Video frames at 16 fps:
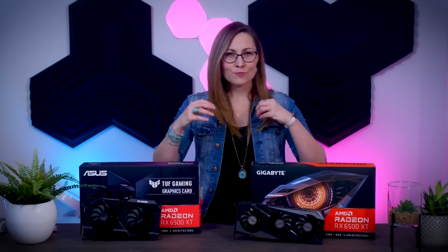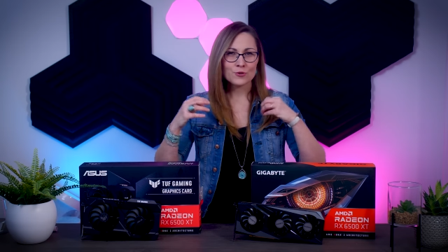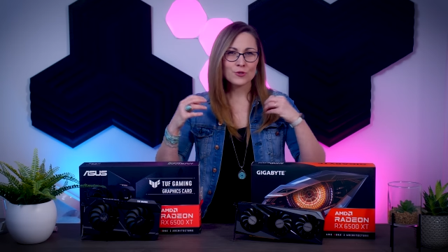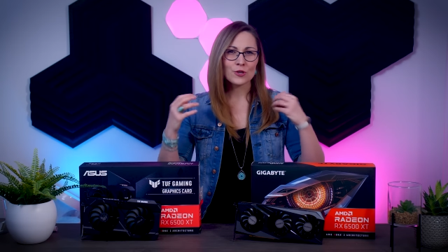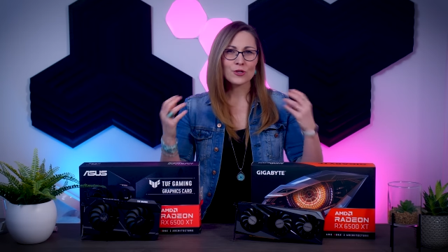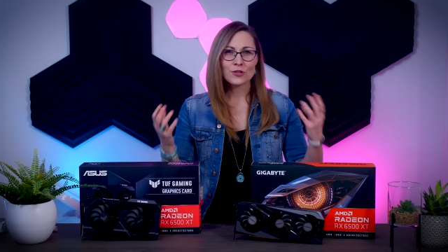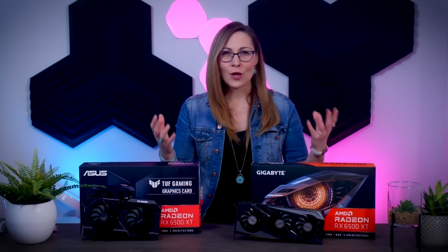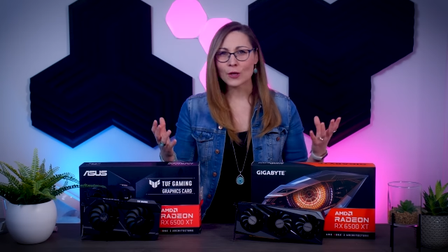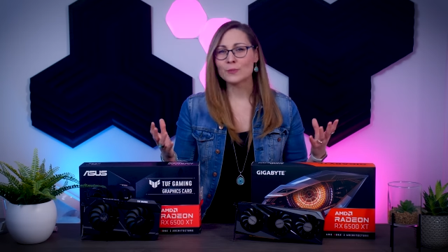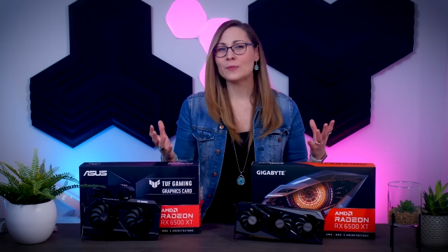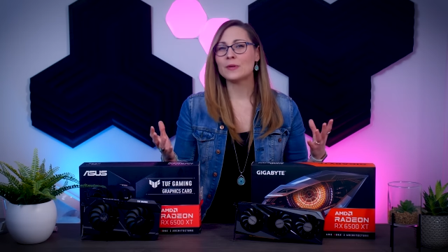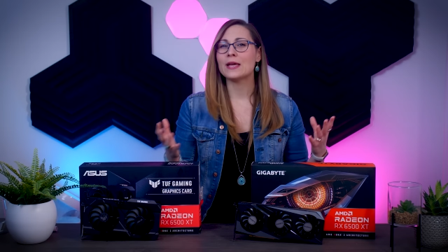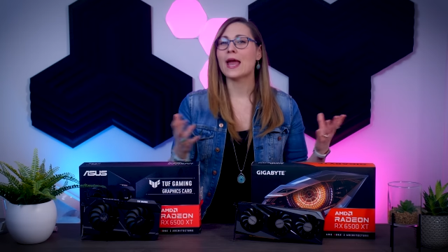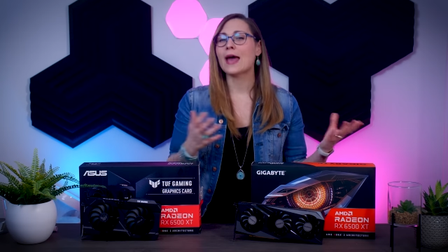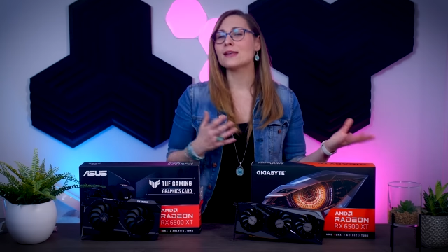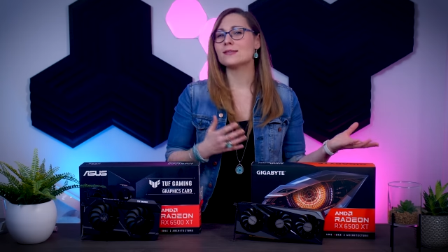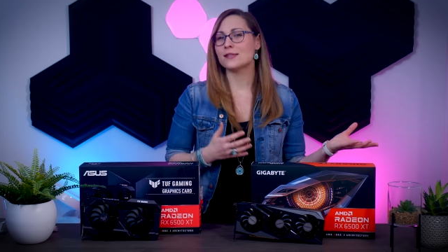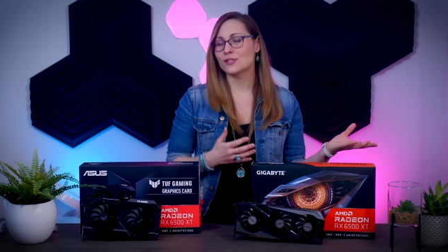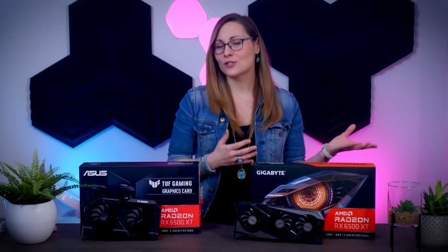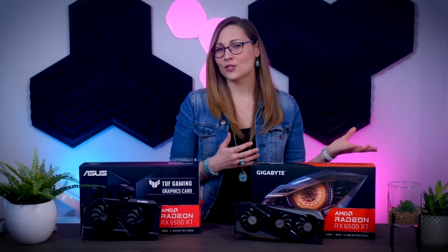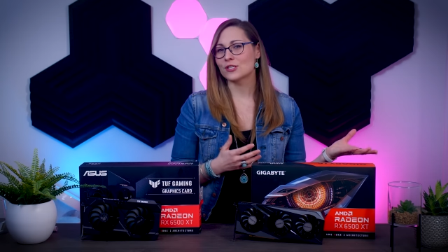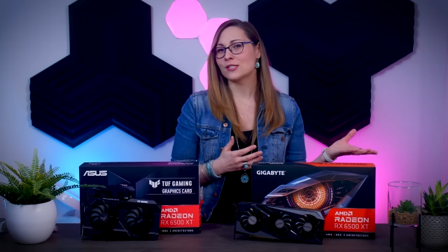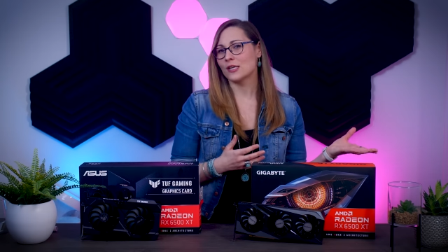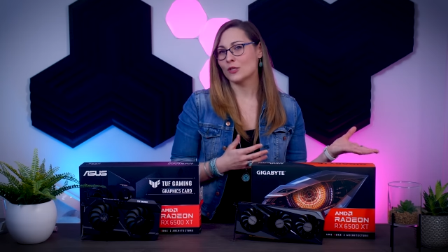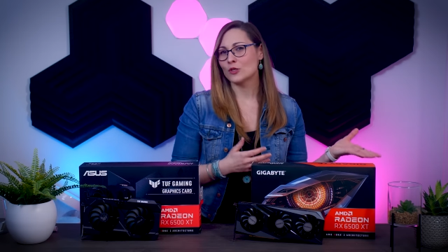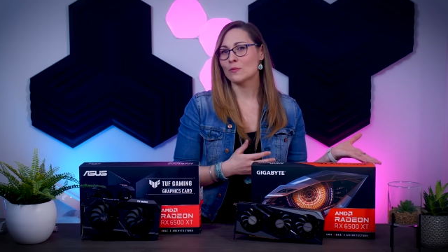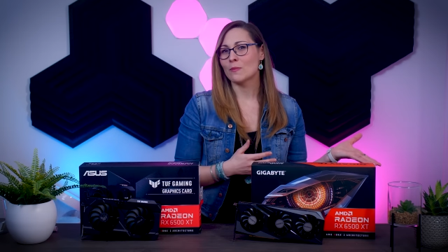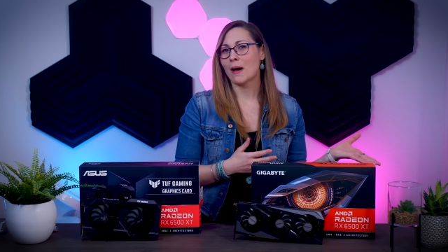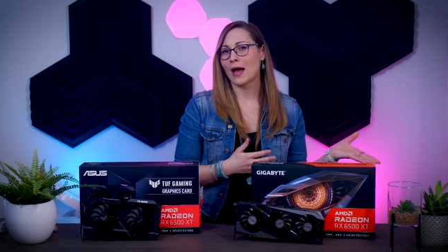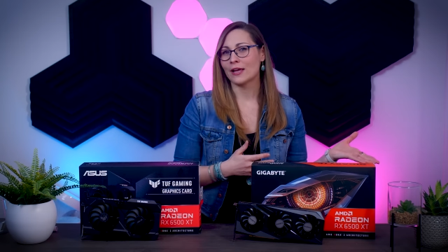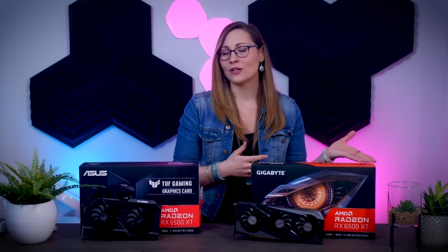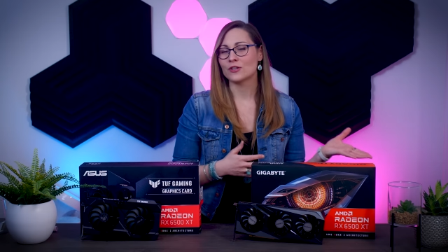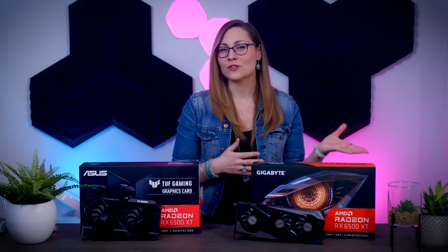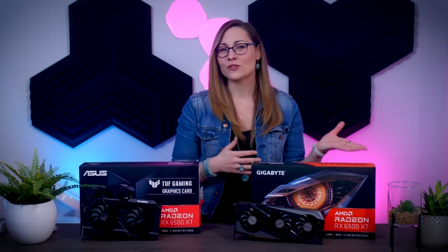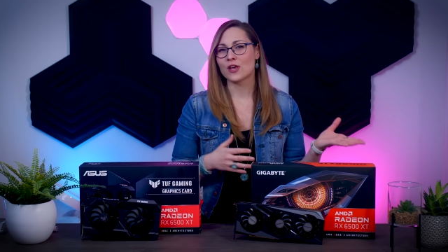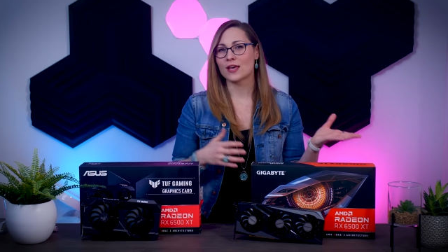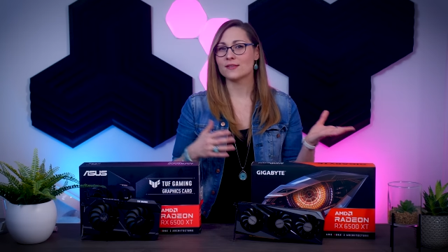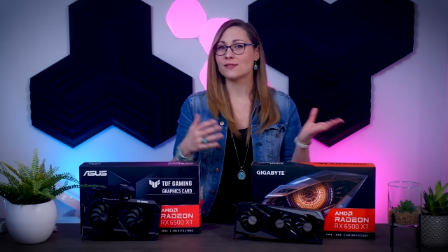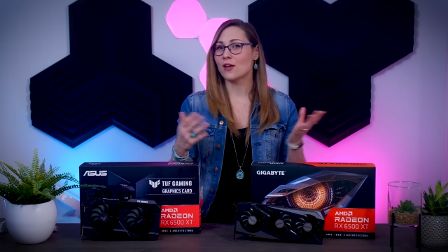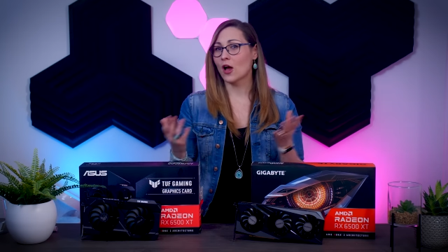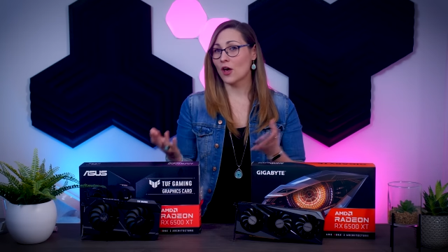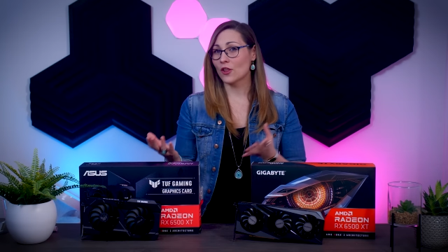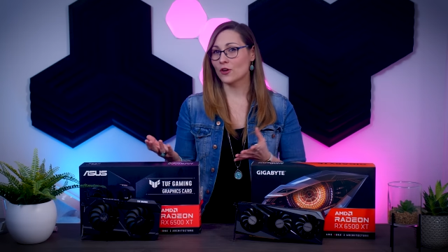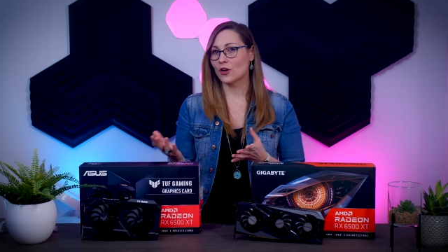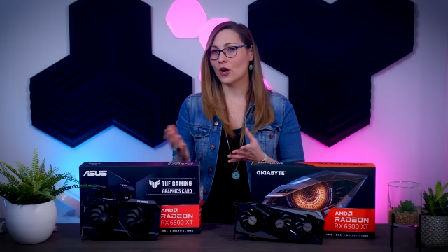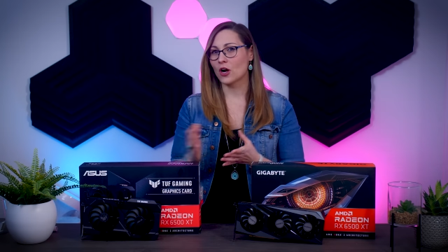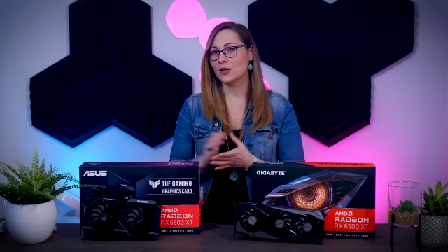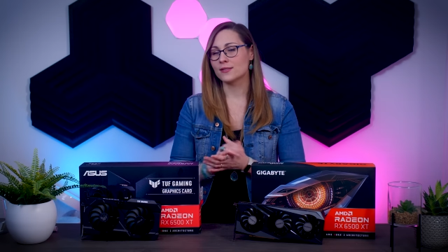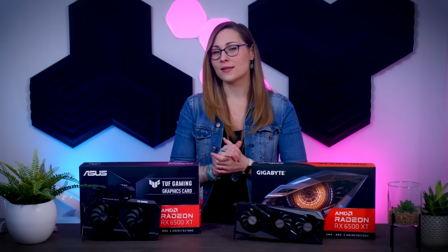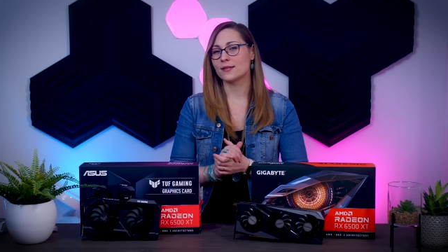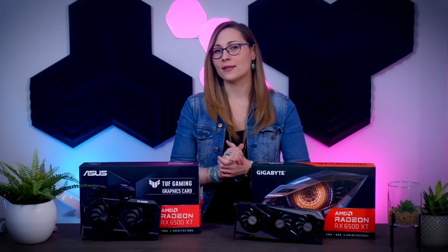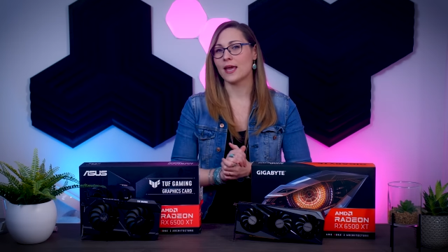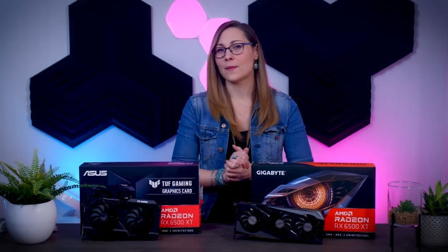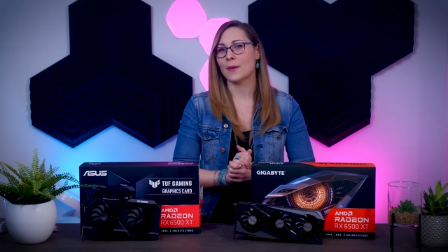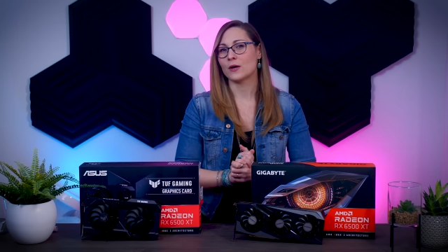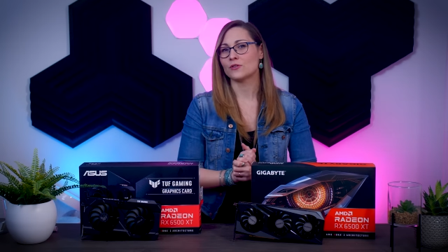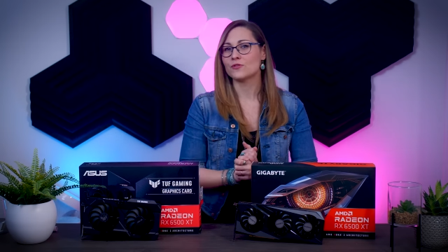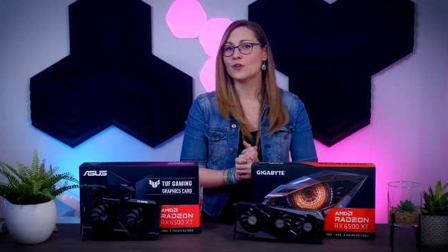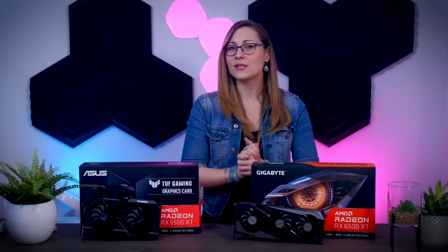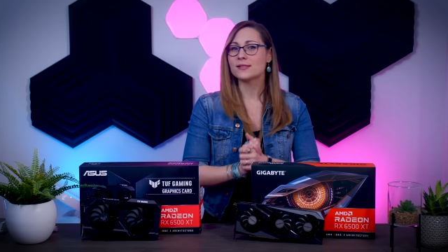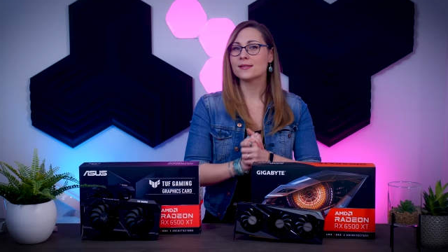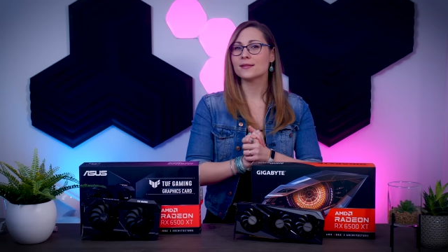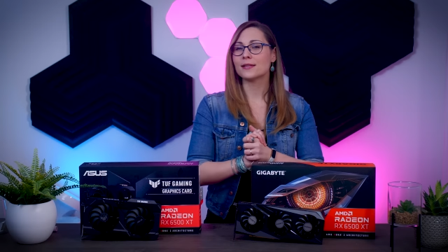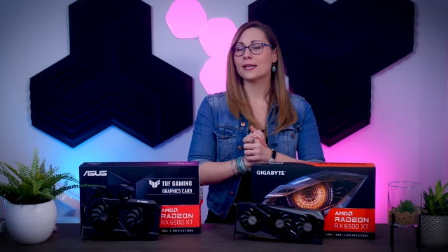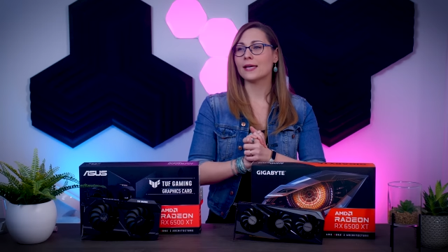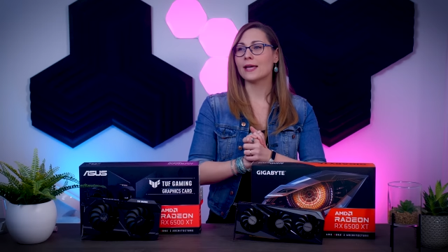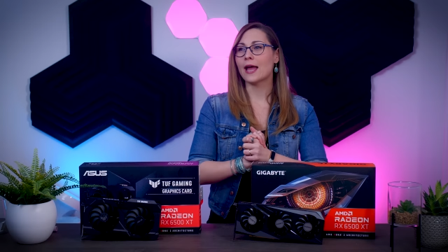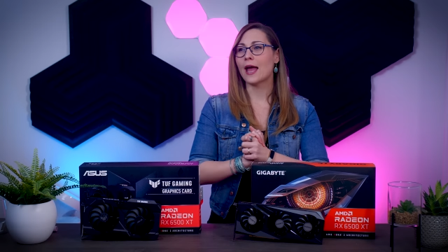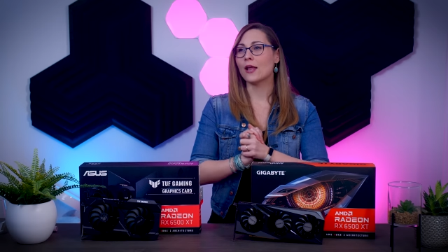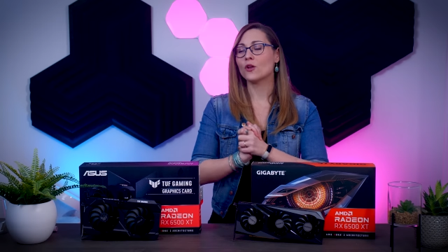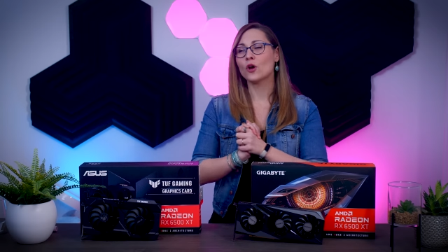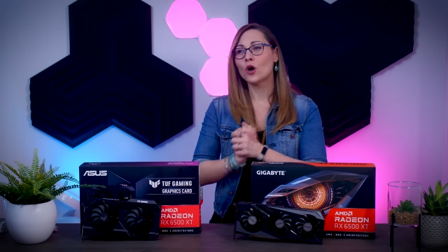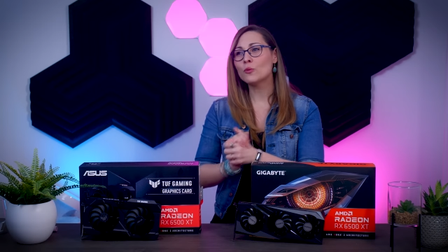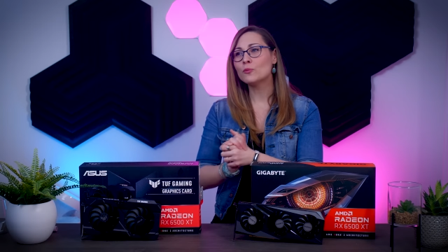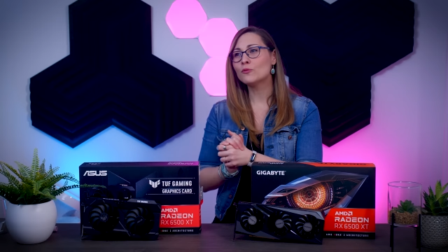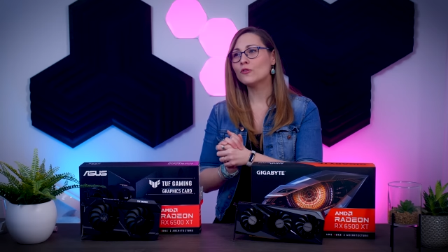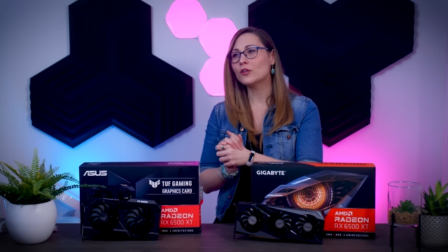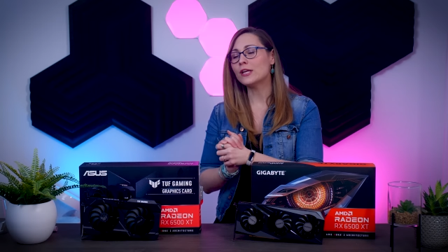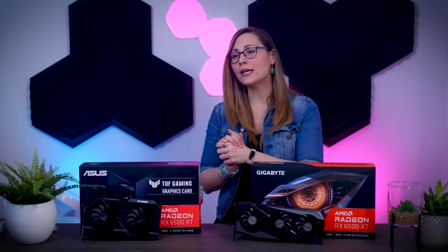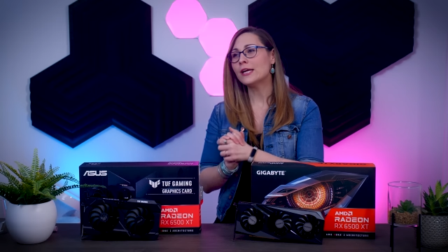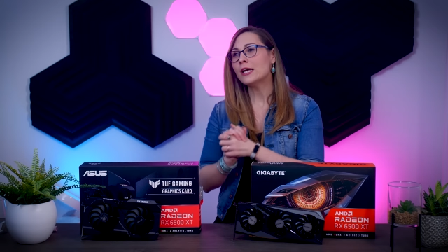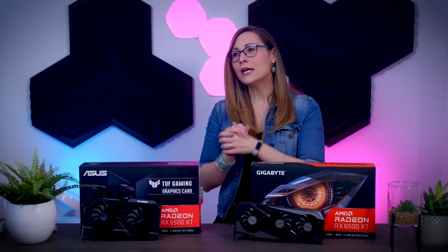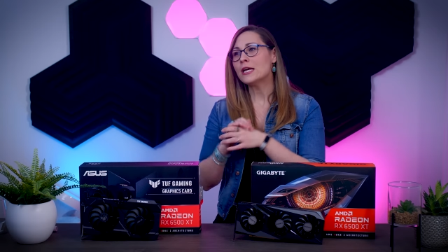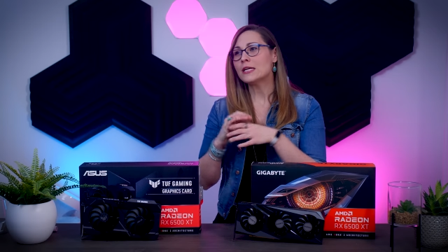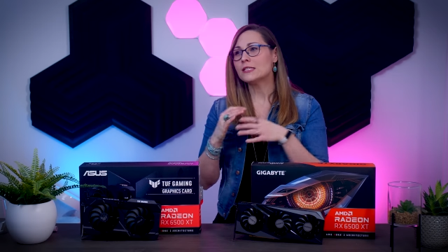should not be as interesting to miners as the other cards that came out recently and hopefully